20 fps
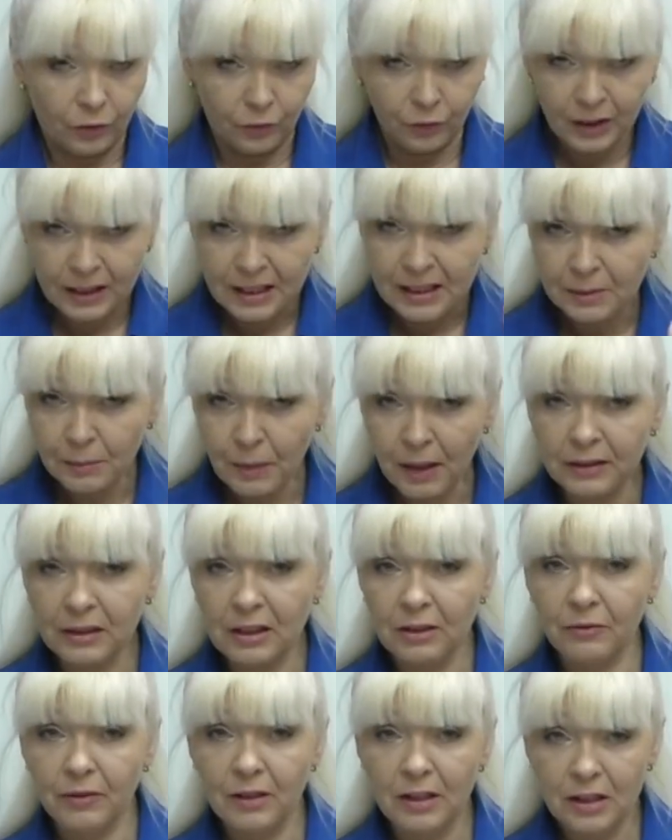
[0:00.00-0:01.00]
You
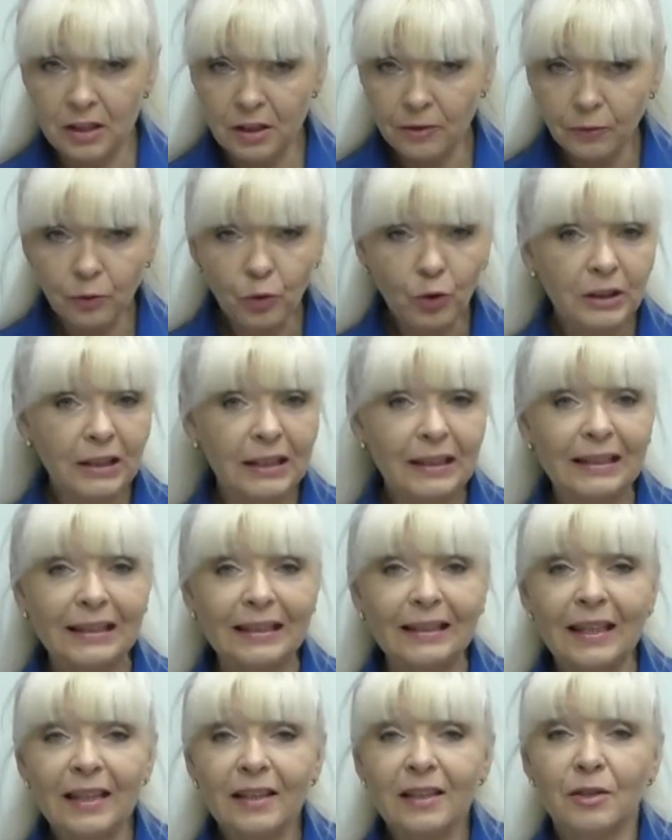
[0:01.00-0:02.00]
cannot determine it
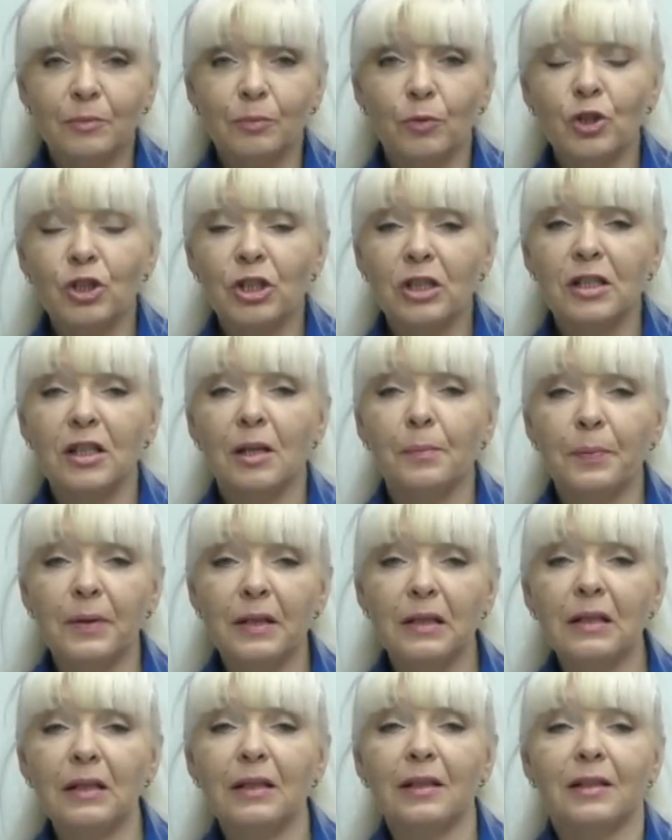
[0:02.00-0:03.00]
just by
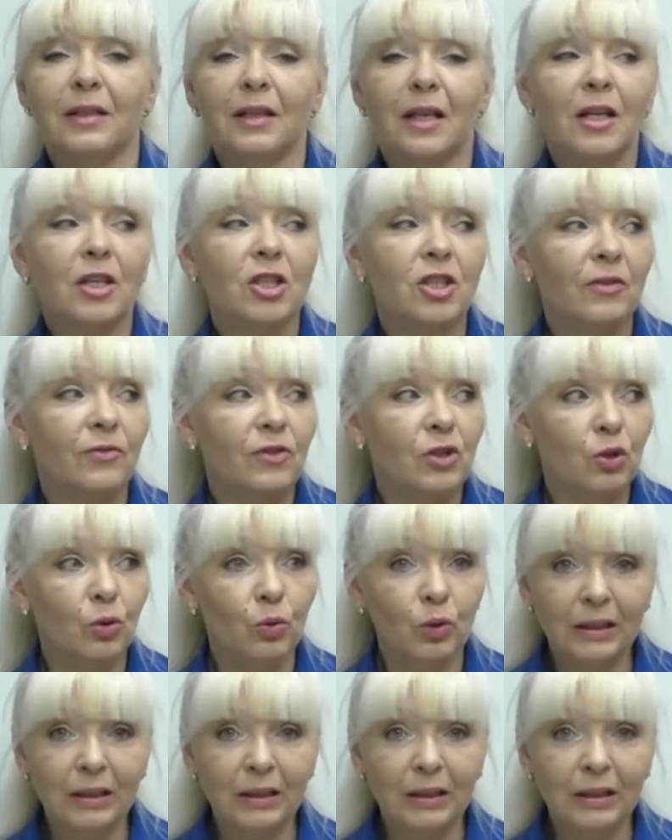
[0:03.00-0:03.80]
looking at the dress,